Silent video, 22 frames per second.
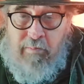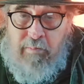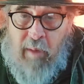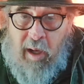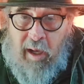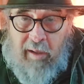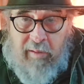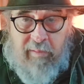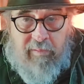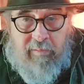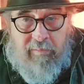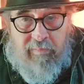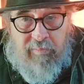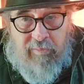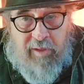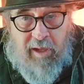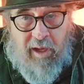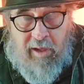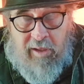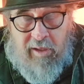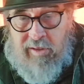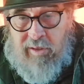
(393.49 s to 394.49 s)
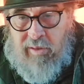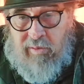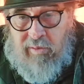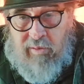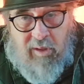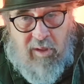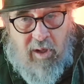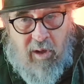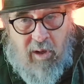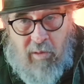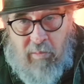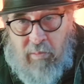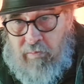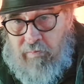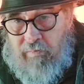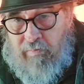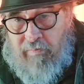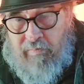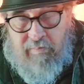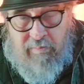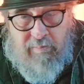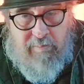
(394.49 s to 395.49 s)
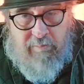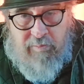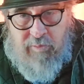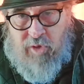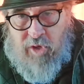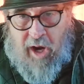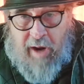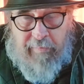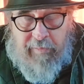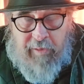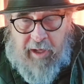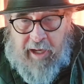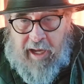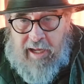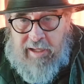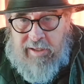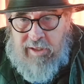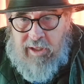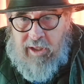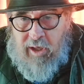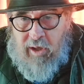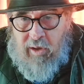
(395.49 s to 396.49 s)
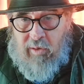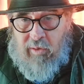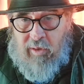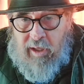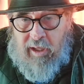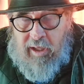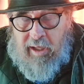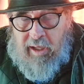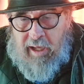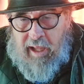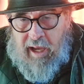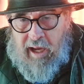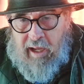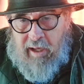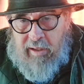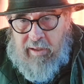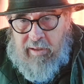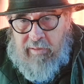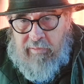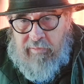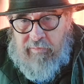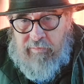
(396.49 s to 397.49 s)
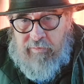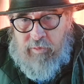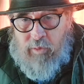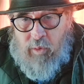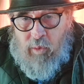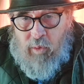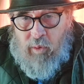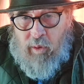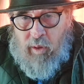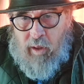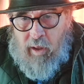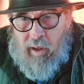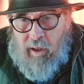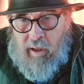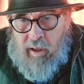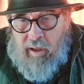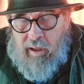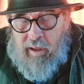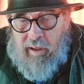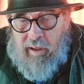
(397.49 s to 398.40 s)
But they also go, traffic has to go in and out for